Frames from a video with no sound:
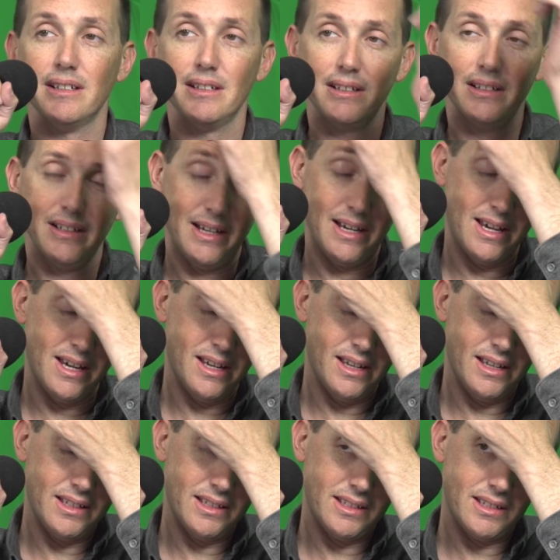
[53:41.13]
And
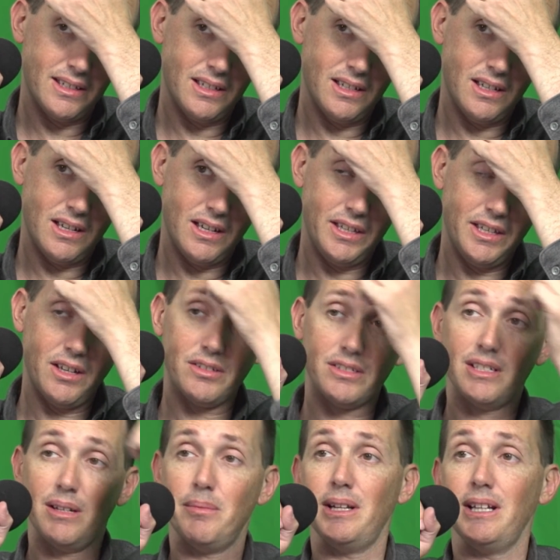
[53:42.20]
Yosemite to
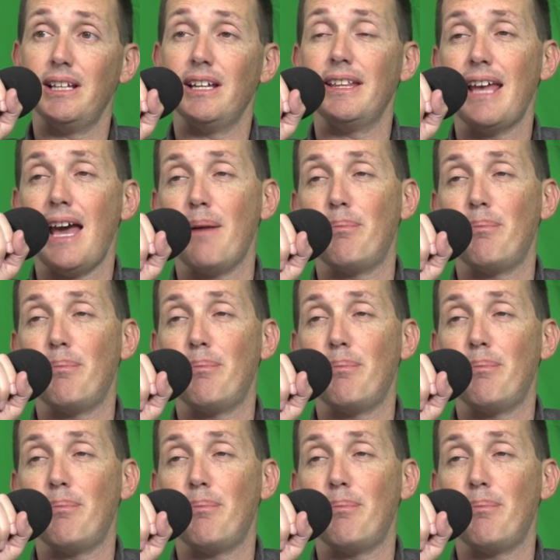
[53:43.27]
Napa.